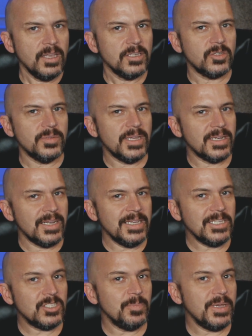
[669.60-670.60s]
So that
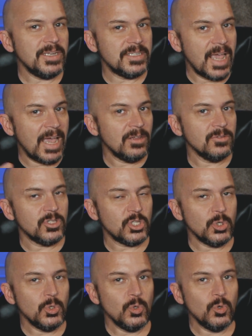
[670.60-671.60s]
leads me down
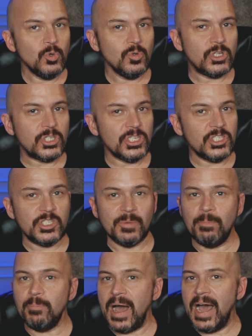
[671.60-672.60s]
to, should you
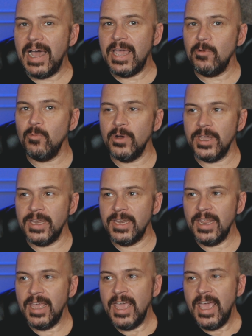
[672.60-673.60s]
buy one?
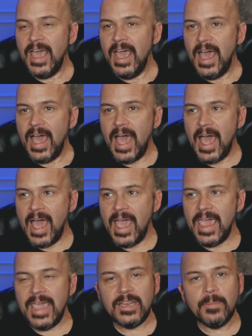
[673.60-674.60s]

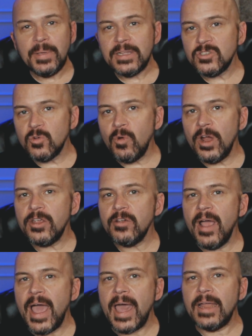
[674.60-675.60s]
It depends on where you're
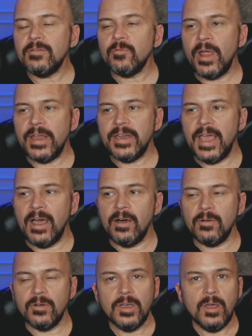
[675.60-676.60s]
at right now.
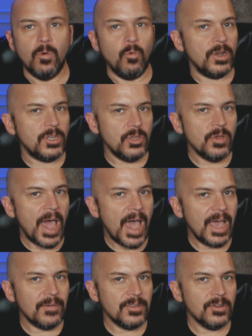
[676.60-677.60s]
What do you
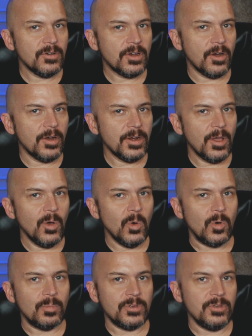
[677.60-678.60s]
have in your current
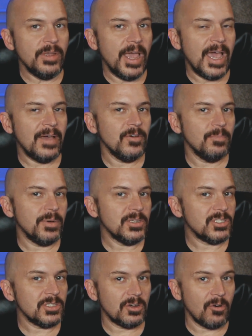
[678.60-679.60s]
home? Do you have a bunch
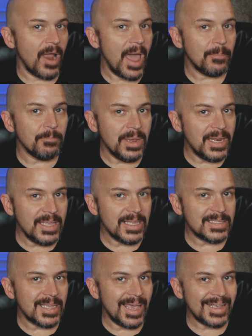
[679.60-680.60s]
of crap
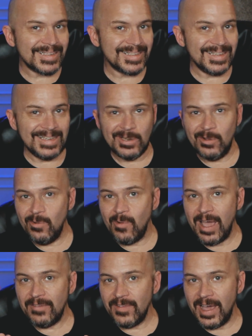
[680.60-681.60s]
MediaTek, you know,
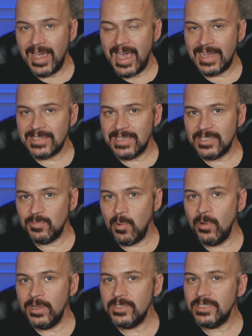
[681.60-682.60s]
Wi-Fi access
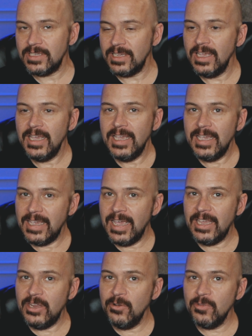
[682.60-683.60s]
points? Yeah,
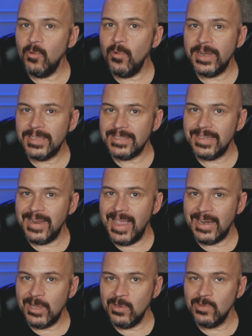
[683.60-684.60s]
you know the ones, the
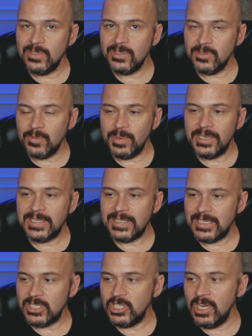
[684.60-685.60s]
Nanos. Those are pieces
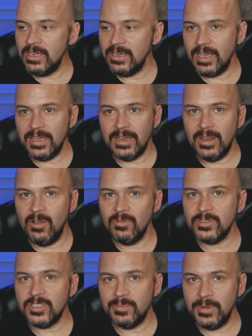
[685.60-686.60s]
of junk, along with
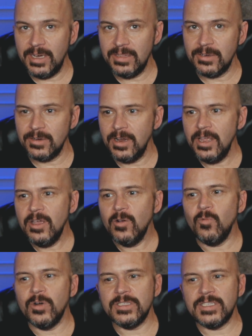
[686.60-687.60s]
some other
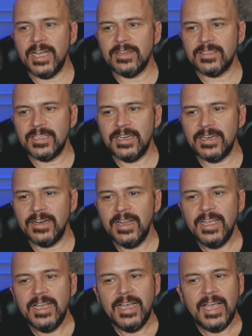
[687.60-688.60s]
ones out there.
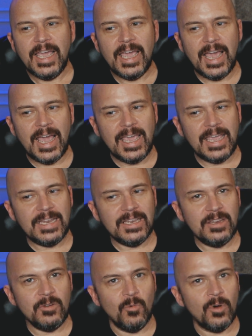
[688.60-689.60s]
And
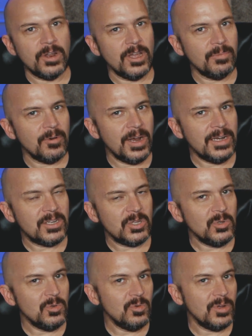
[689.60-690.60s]
you want to upgrade
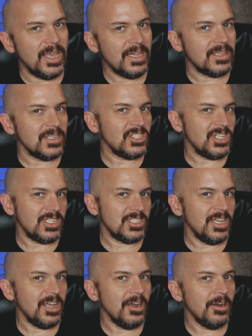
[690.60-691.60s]
to get the 6
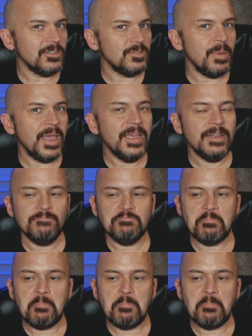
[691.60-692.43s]
GHz band?